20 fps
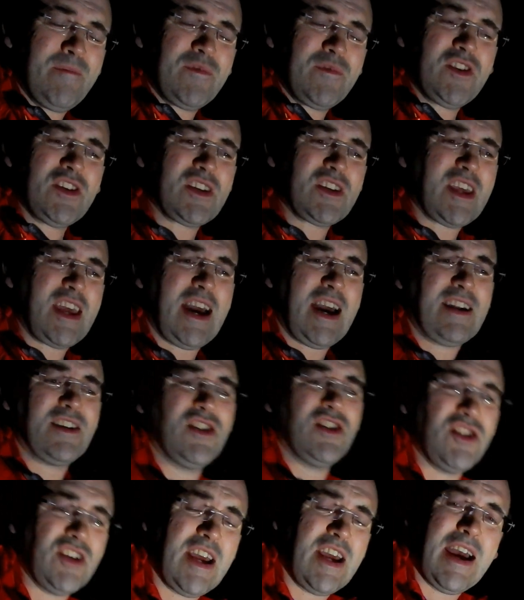It just
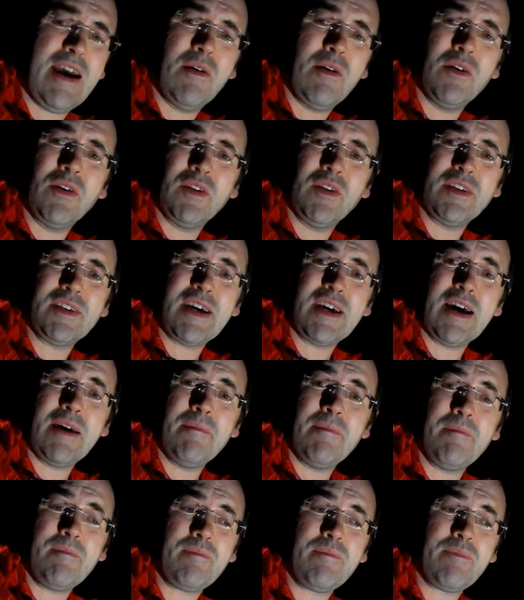catches you out all the
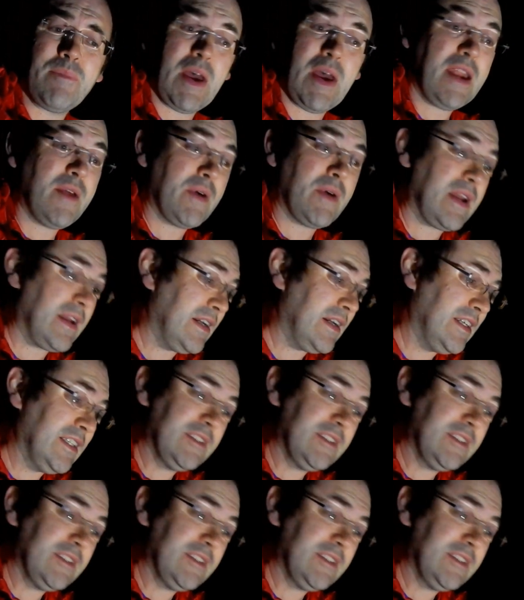time. But anyway,